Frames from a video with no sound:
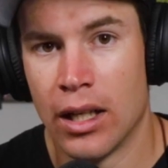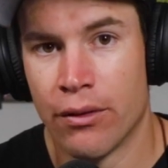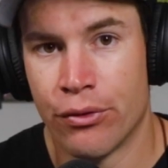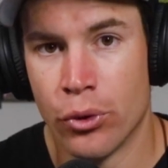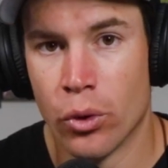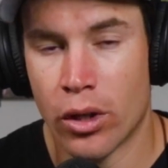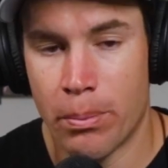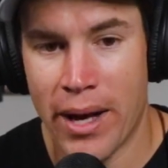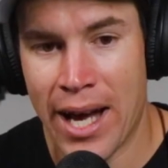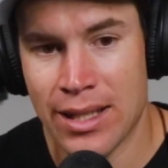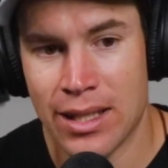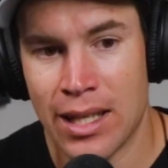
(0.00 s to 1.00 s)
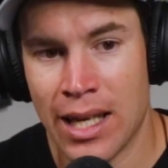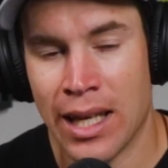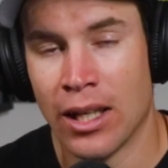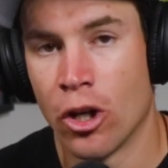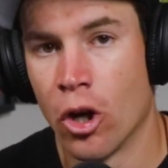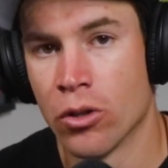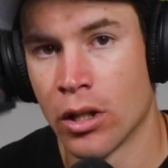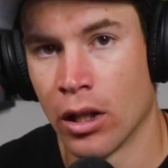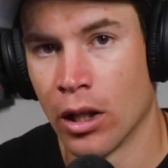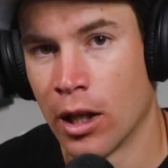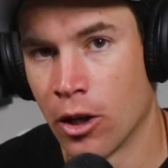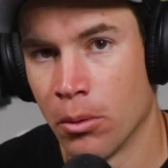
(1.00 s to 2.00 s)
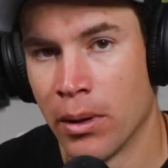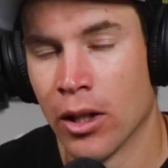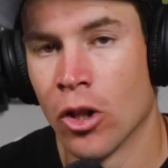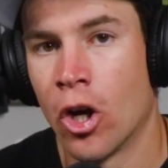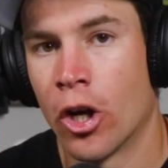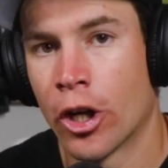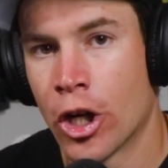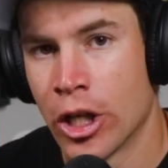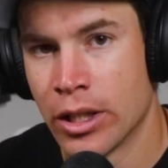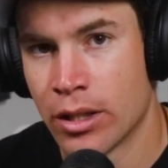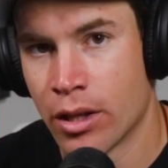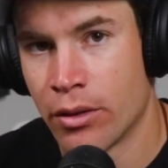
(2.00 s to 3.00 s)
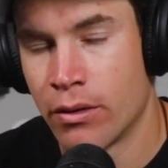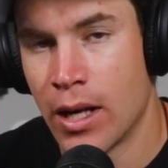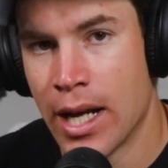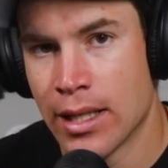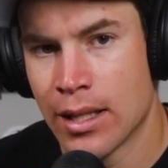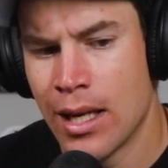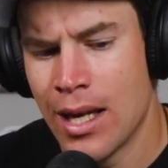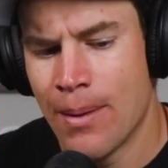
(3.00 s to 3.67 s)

fuel capacity, and goes a little bit longer into the race.